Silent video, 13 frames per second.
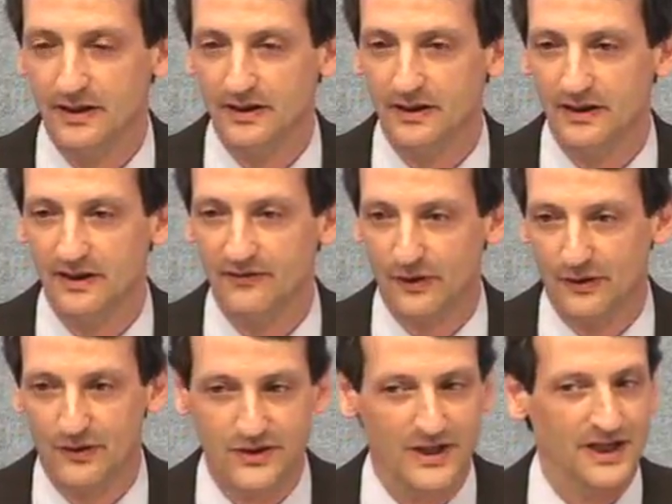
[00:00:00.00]
The
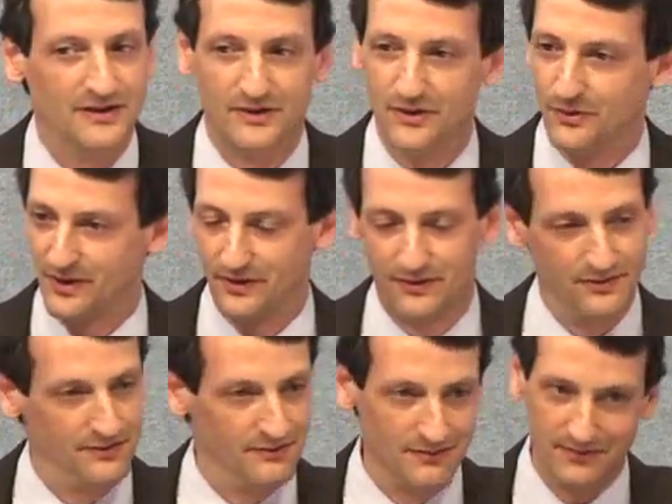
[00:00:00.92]
foreclosure had to do with
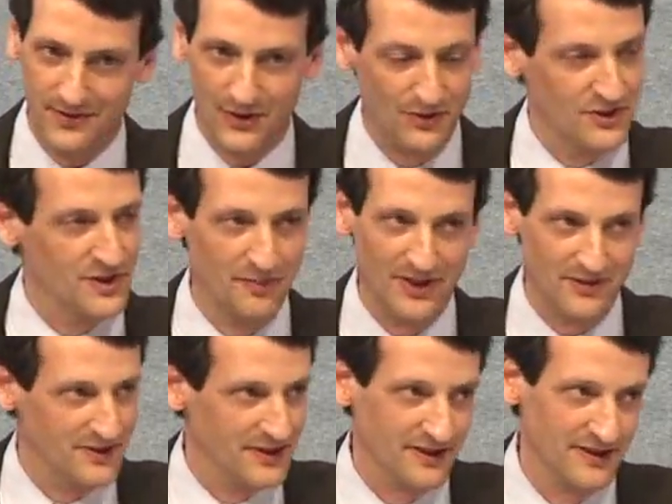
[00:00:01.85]
the ownership
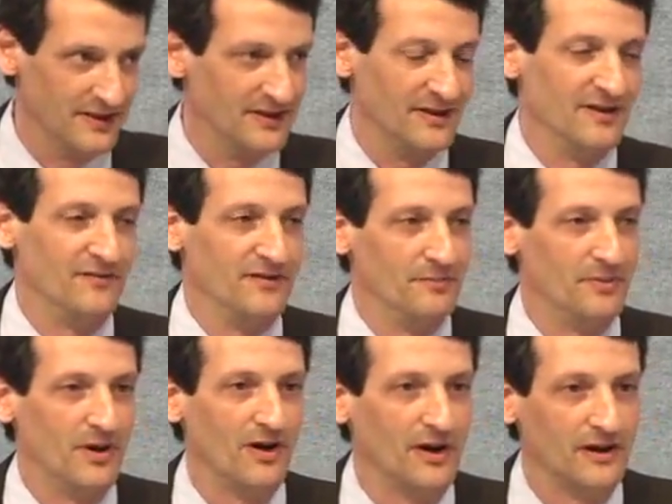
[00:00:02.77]
entity of the
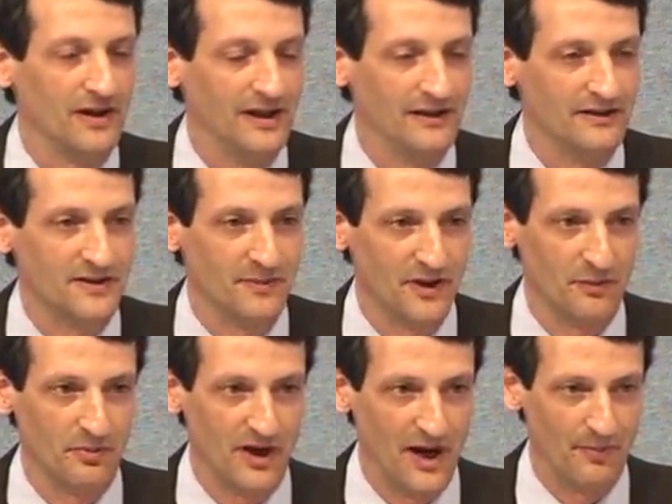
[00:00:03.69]
park and some other
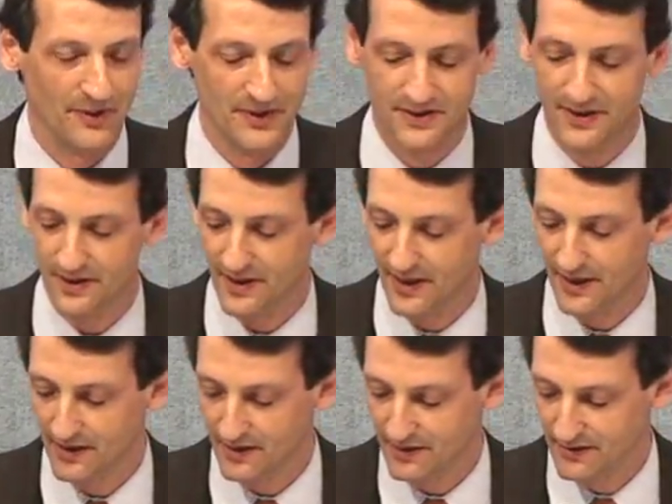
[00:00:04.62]
properties that they